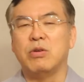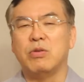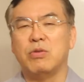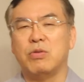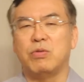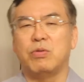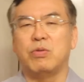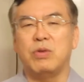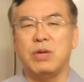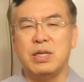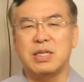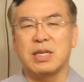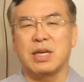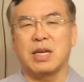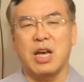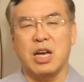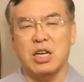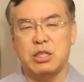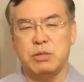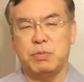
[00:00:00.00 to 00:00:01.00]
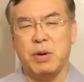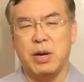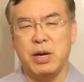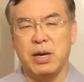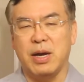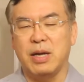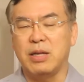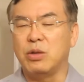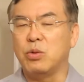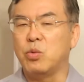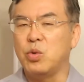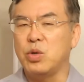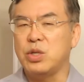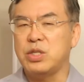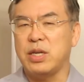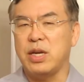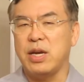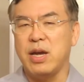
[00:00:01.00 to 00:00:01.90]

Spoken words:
who is a cash buyer and which